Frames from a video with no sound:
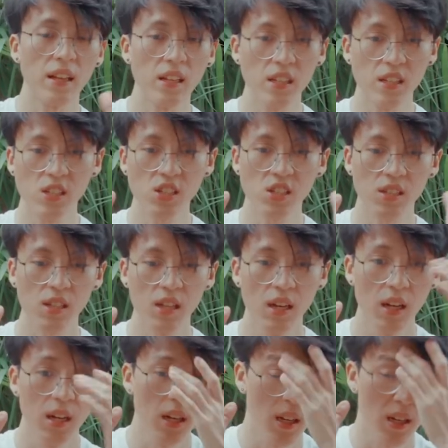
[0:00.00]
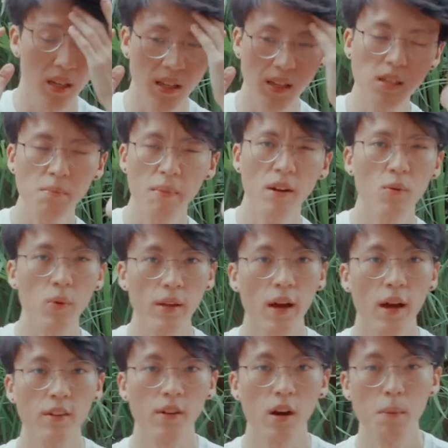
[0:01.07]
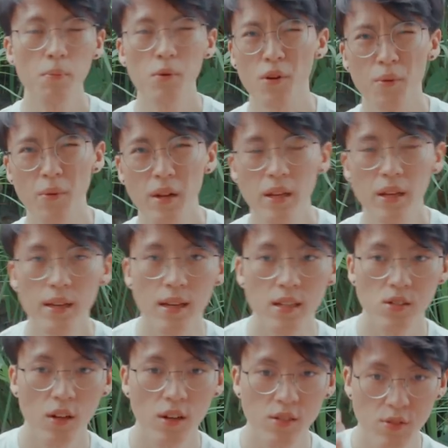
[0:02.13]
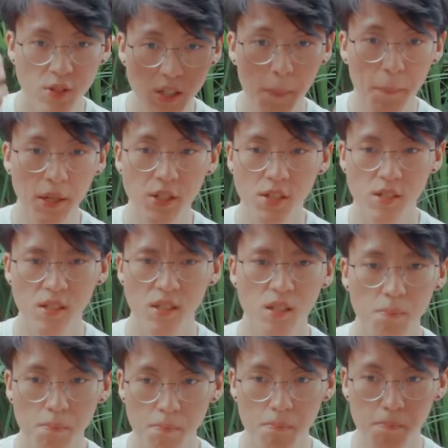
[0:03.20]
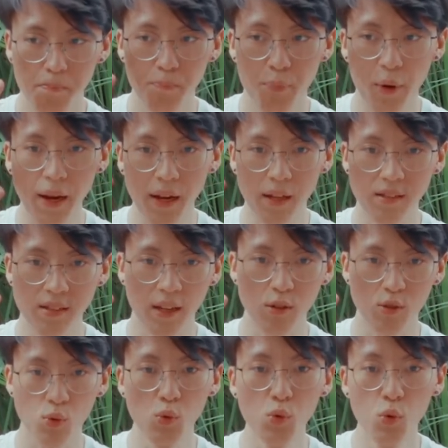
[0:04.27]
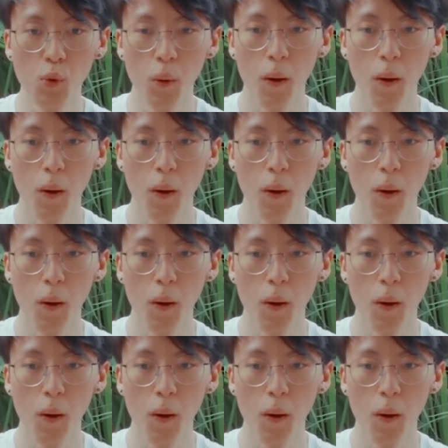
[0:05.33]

it doesn't matter what kind of art book really, as long as we see pictures, this brain inside goes, ooh,